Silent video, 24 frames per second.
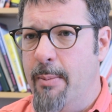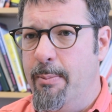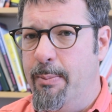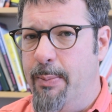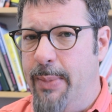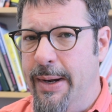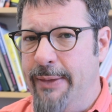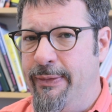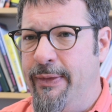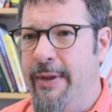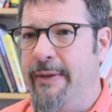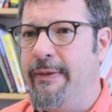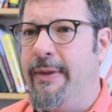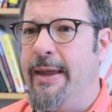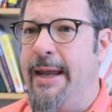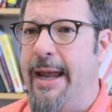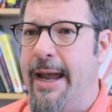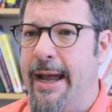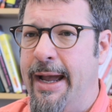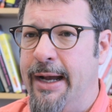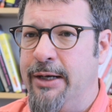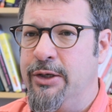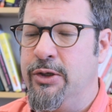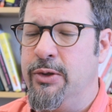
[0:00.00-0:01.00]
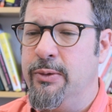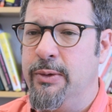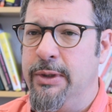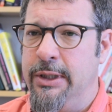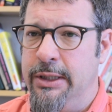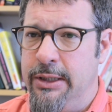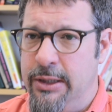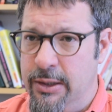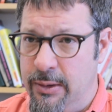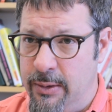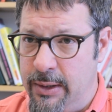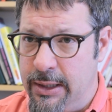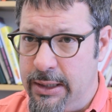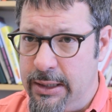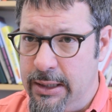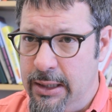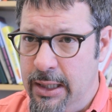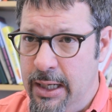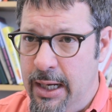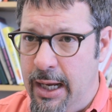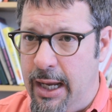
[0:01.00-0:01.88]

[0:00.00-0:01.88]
but that they actually do it.